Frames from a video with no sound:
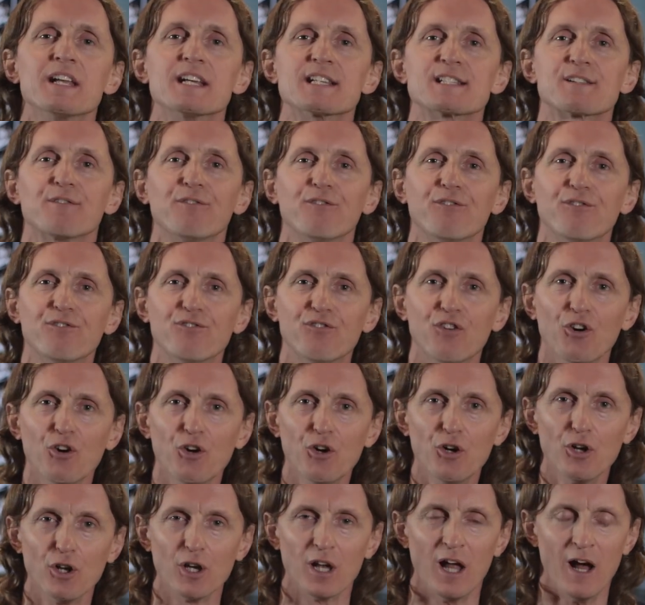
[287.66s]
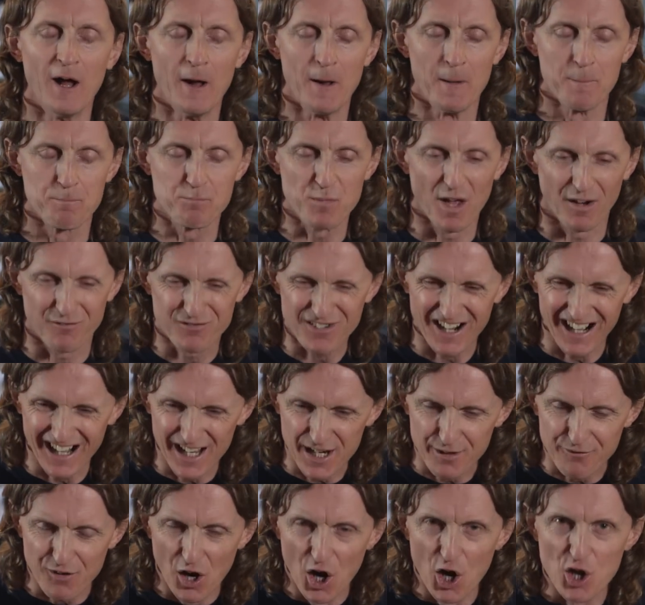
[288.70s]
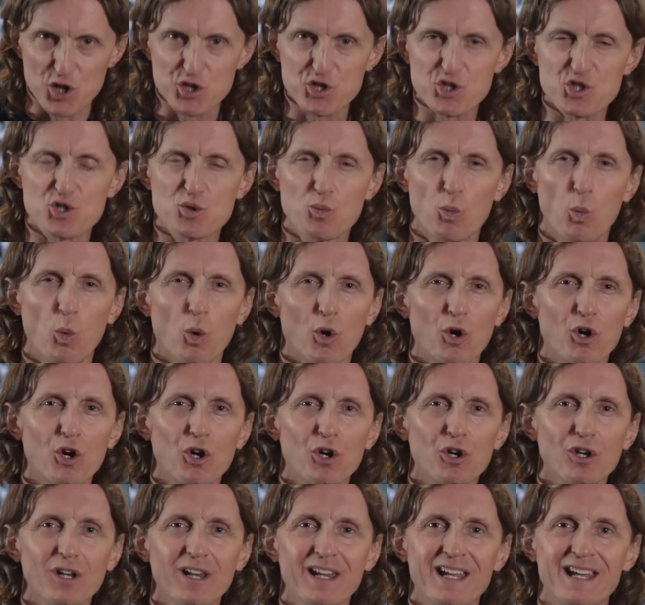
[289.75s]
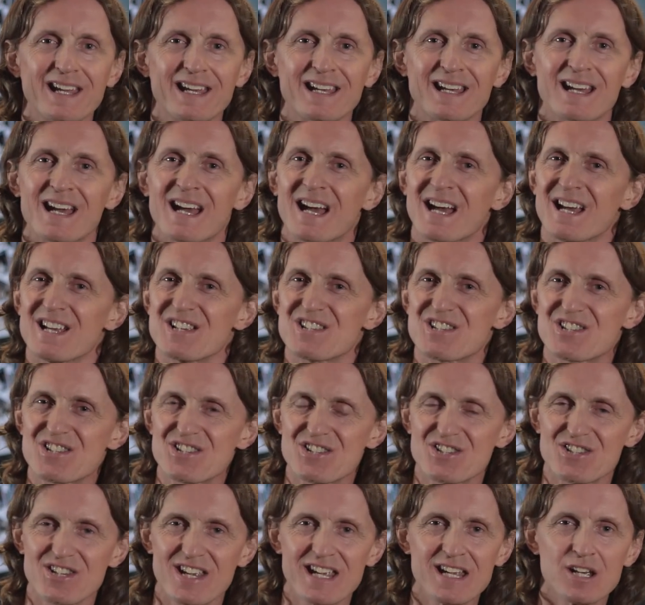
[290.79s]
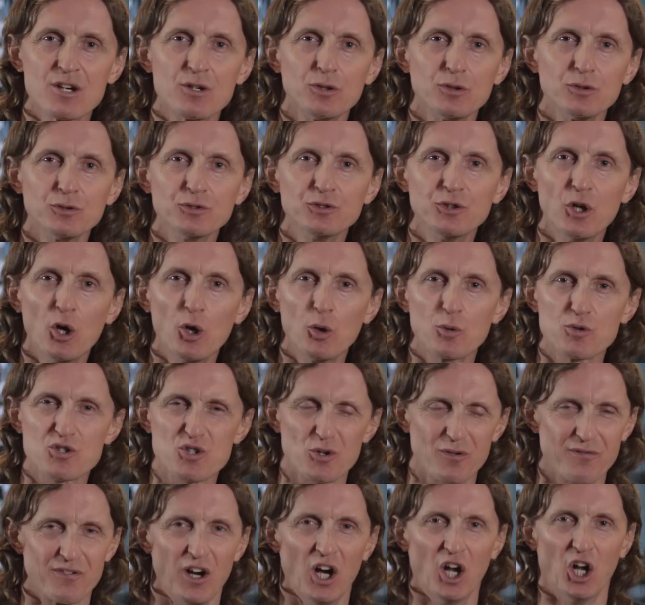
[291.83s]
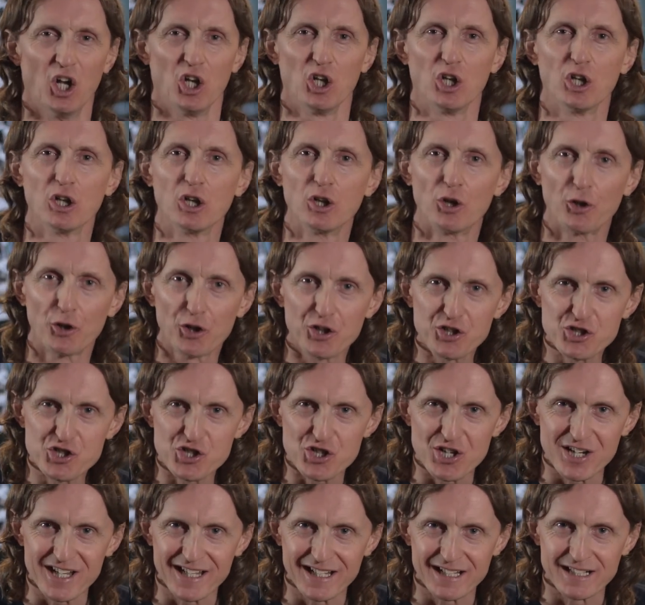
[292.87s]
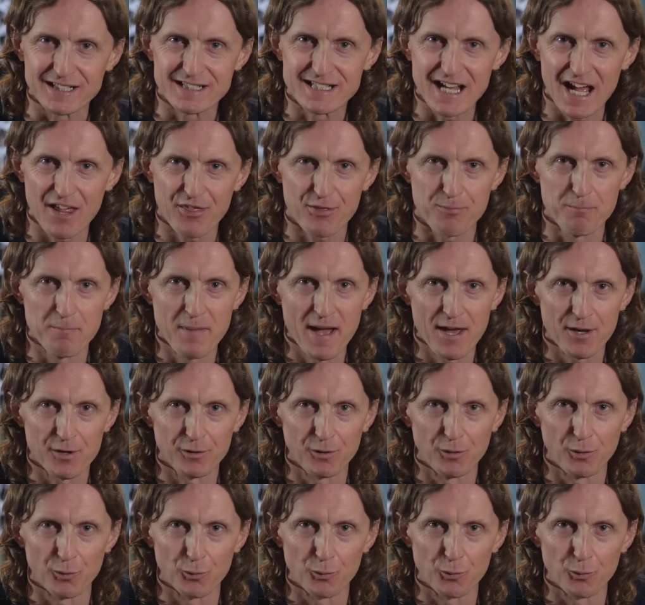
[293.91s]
is full of kind of swirling, single note, sort of lurching death metal